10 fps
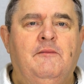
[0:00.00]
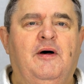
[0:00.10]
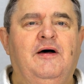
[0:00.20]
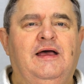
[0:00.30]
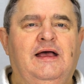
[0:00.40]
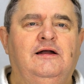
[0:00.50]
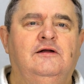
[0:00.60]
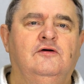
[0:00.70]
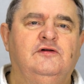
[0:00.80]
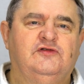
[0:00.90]
but it
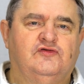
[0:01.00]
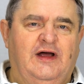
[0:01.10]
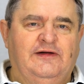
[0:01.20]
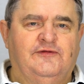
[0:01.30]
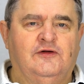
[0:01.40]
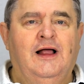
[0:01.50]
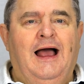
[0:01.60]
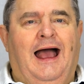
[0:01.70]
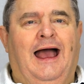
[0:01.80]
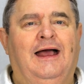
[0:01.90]
looks dreadful
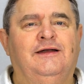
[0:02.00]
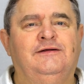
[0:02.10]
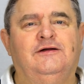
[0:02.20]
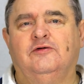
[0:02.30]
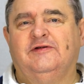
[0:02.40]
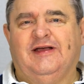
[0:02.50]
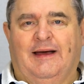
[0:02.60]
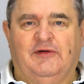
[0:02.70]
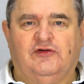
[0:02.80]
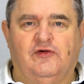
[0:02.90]
and looks
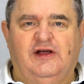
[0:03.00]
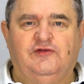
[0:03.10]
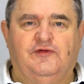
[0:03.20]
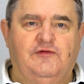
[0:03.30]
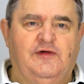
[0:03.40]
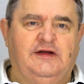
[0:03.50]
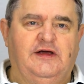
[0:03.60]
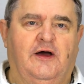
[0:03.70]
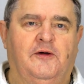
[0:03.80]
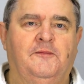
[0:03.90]
amateurish for
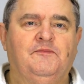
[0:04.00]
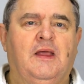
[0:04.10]
video.